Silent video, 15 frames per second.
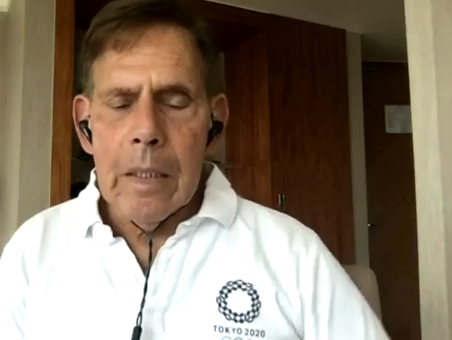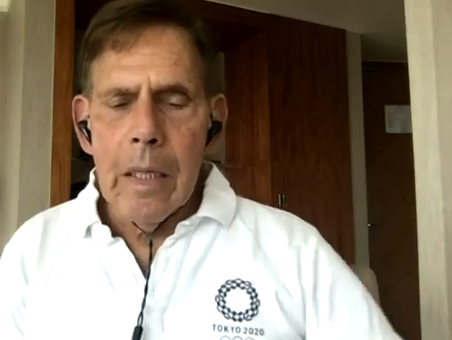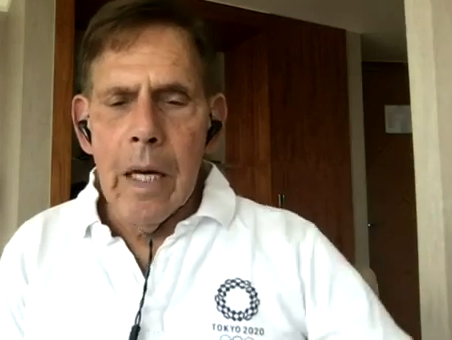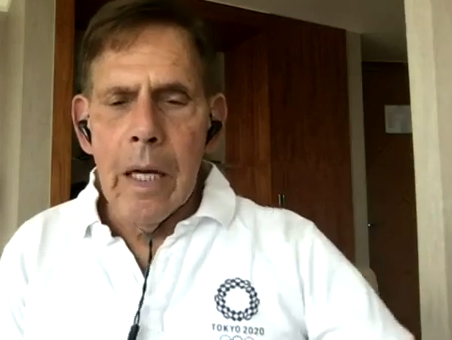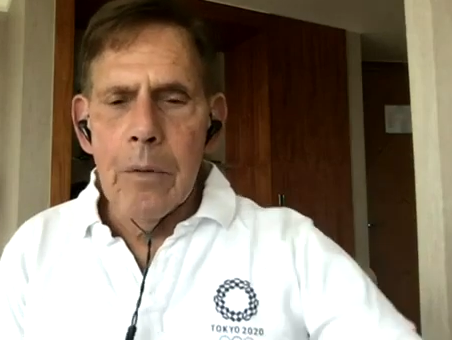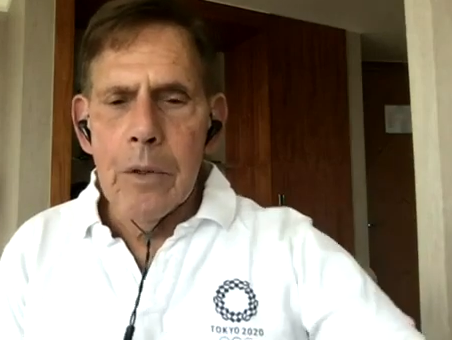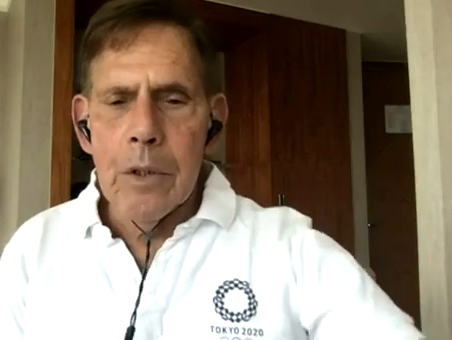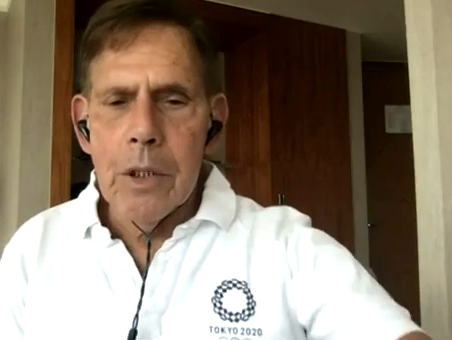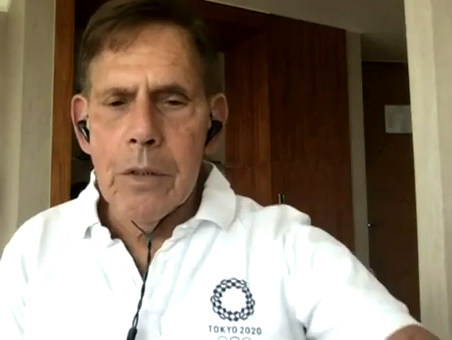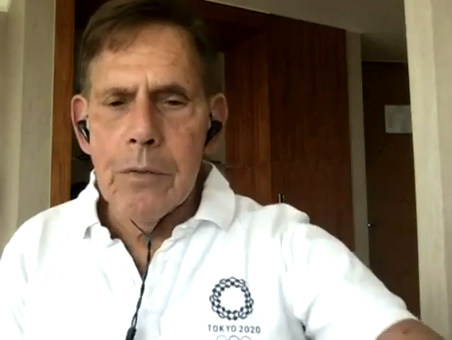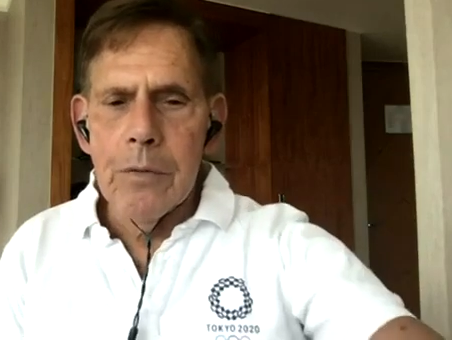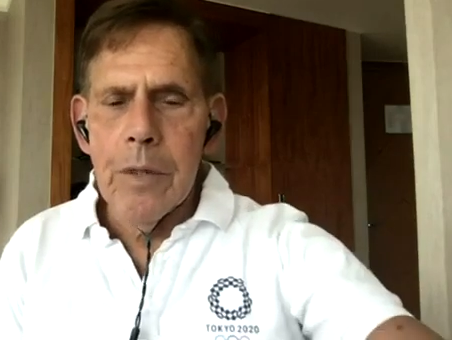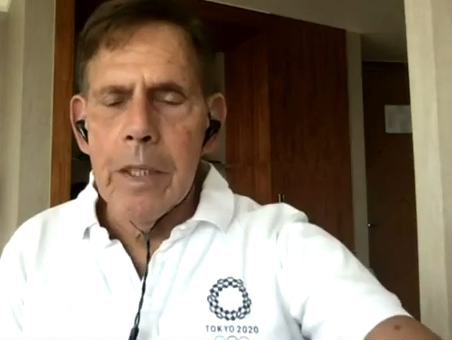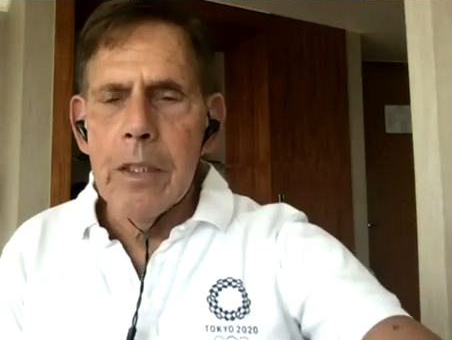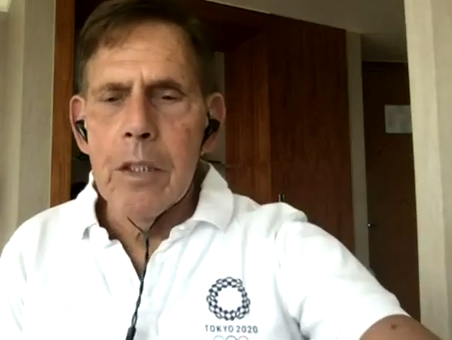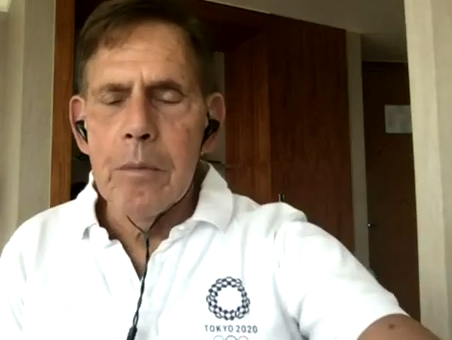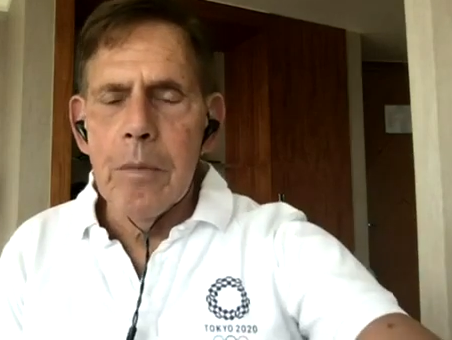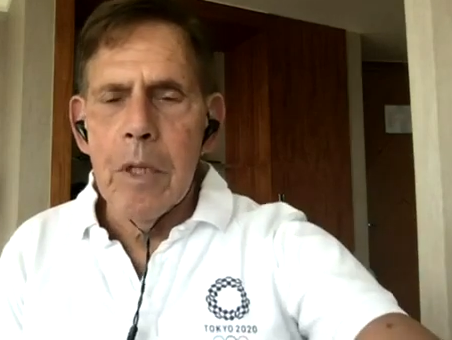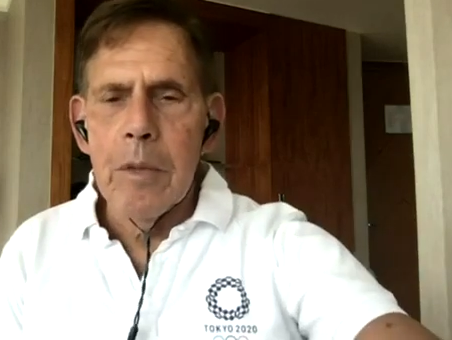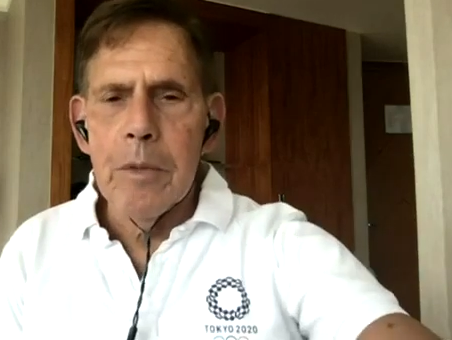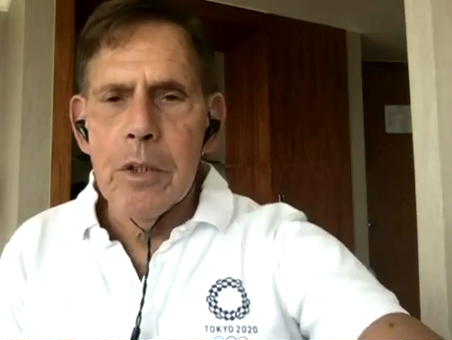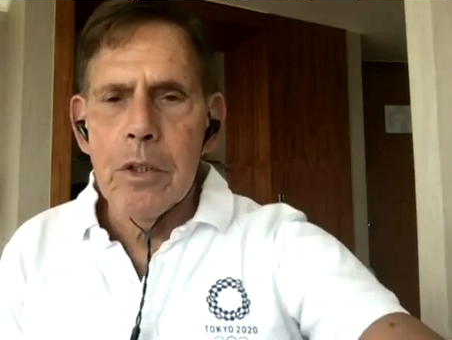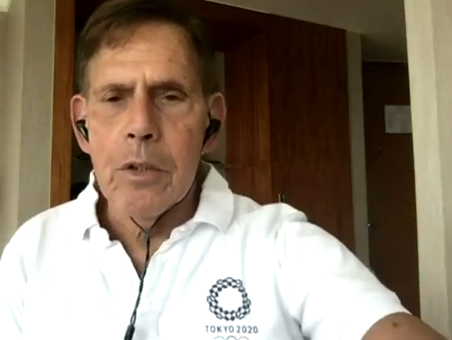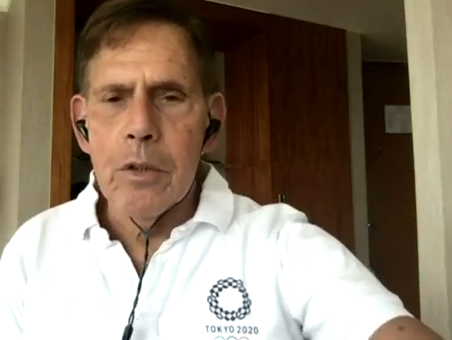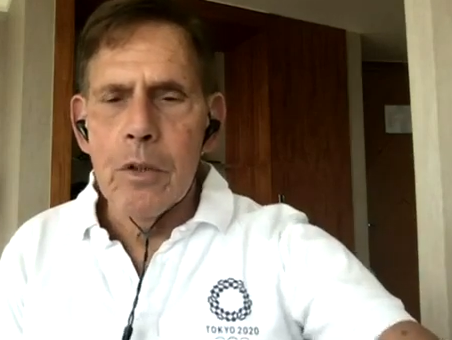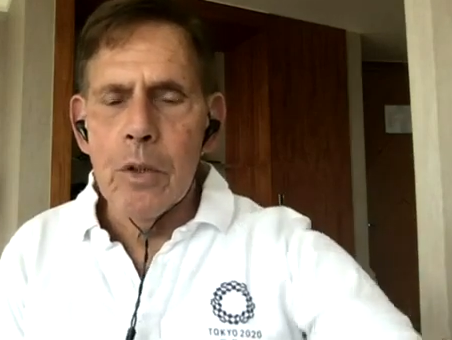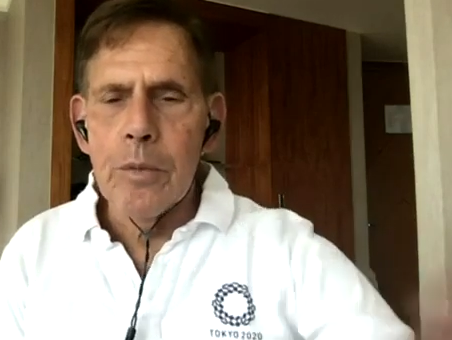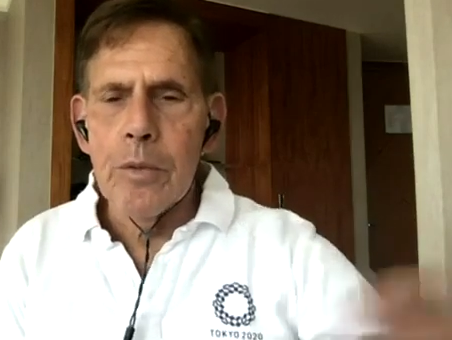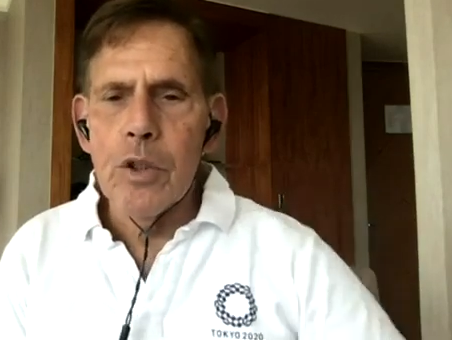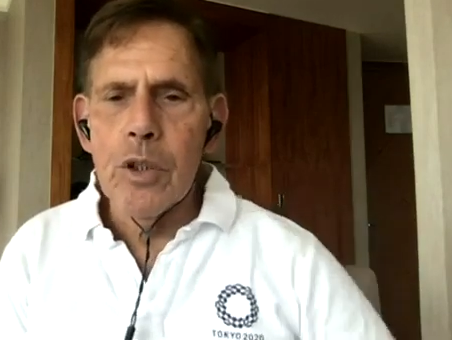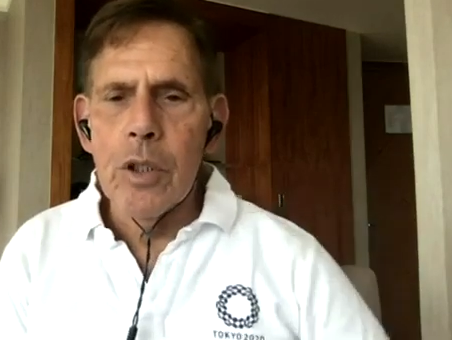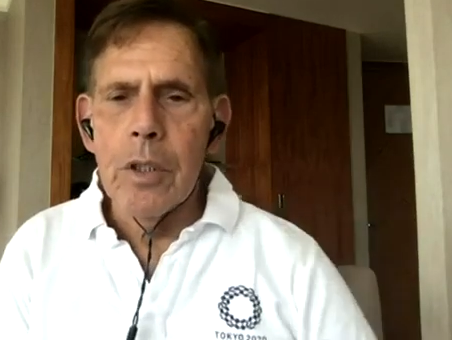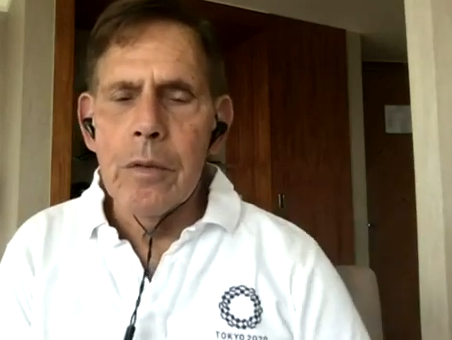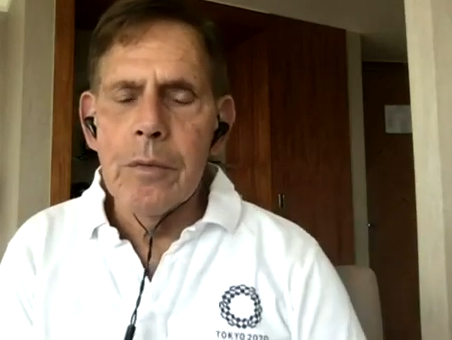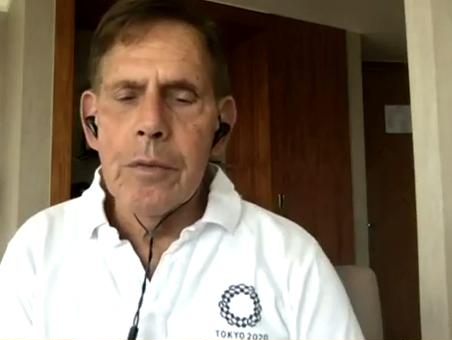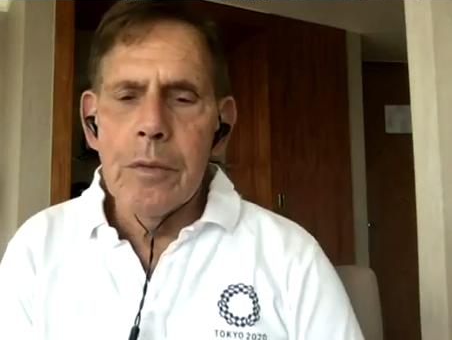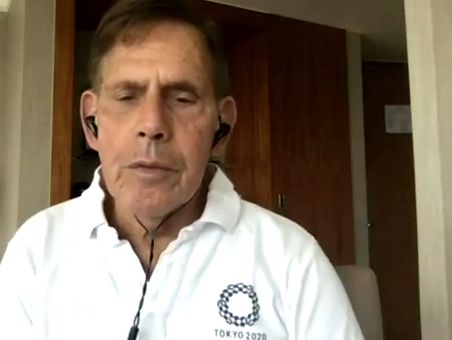I was invited by Mr. Gorbachev